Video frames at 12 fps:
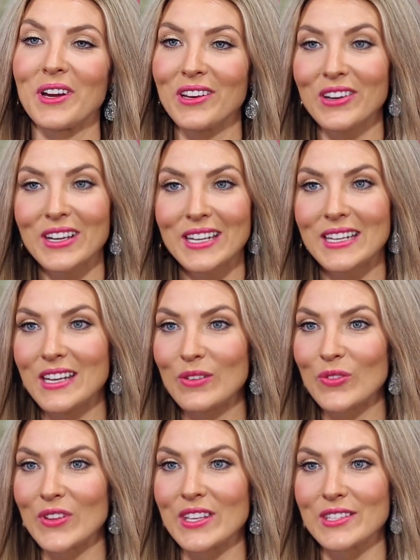what you're going to
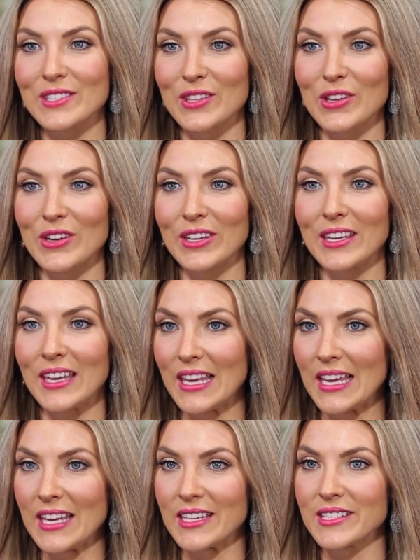need for this look
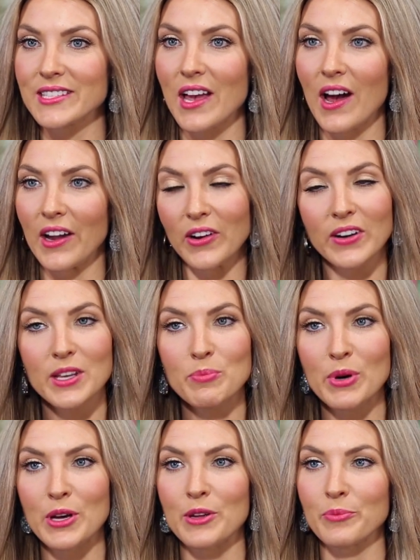is, I already
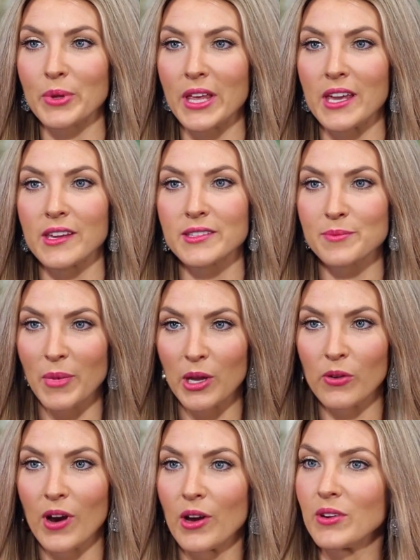put in place
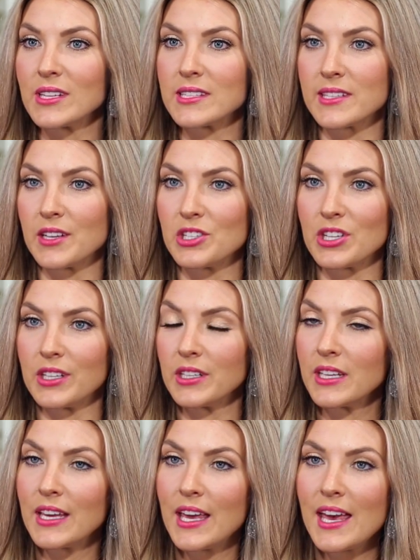my crown
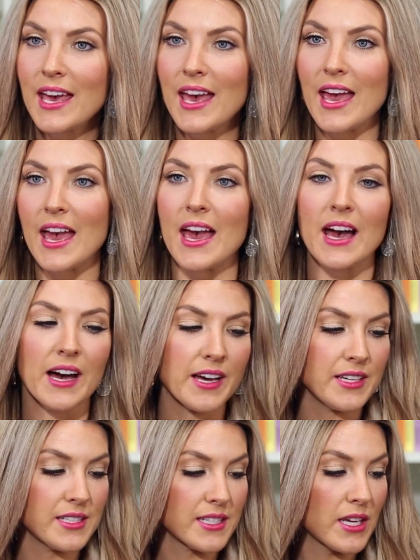extension,
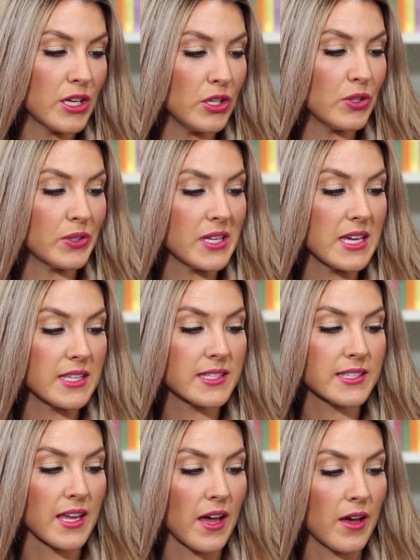and you'll need
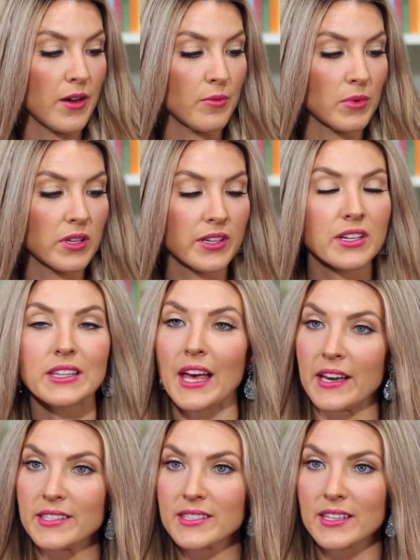some clear
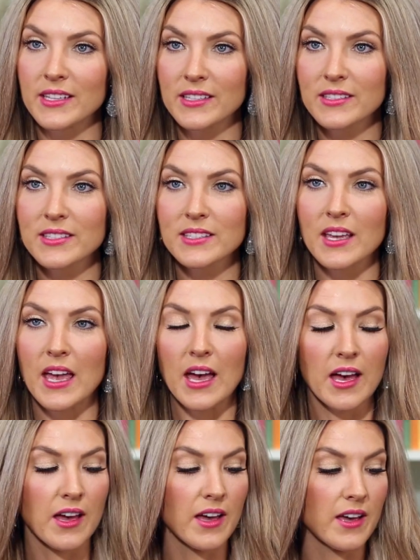elastics,
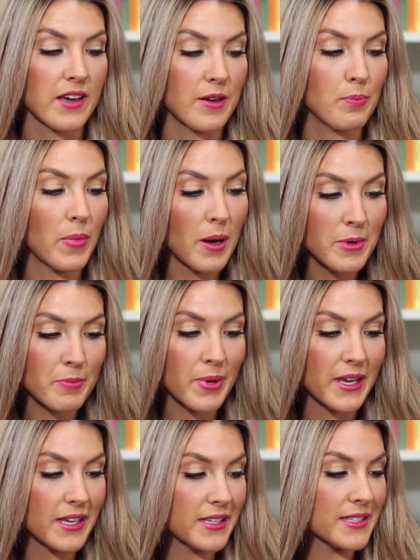bobby
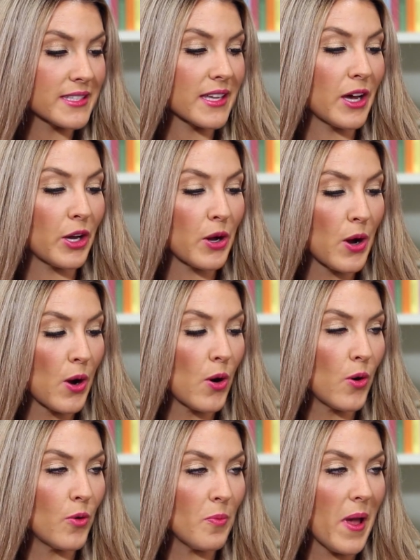pins, a
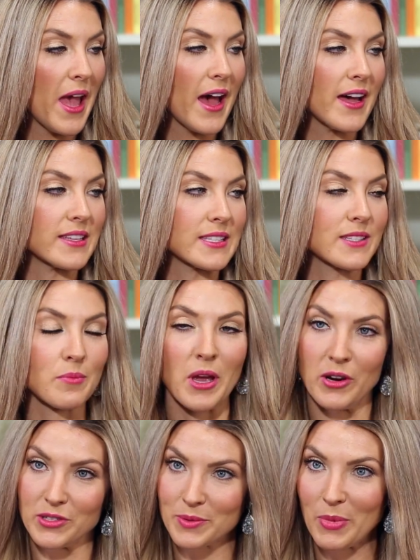comb, and some
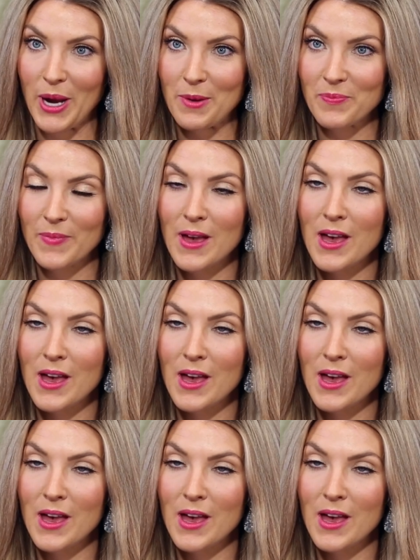hairspray.